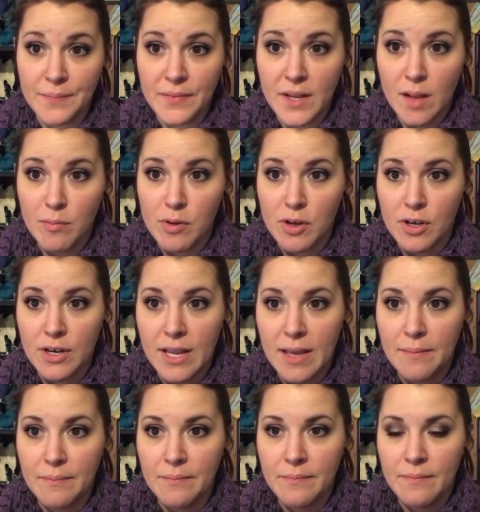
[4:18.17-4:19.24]
And I'll put her
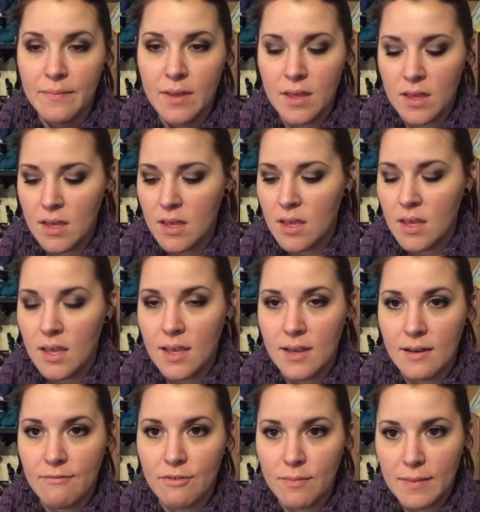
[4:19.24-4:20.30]
name and
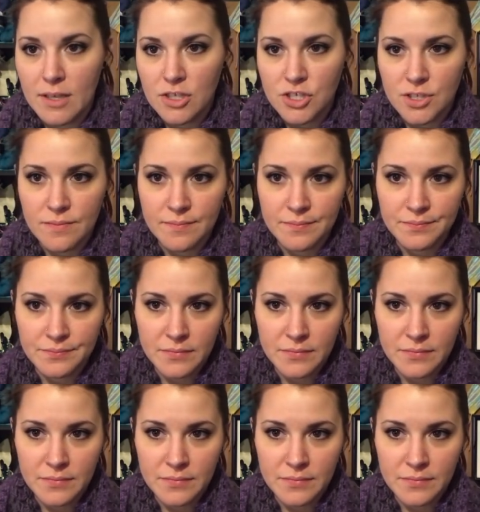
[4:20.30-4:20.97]
information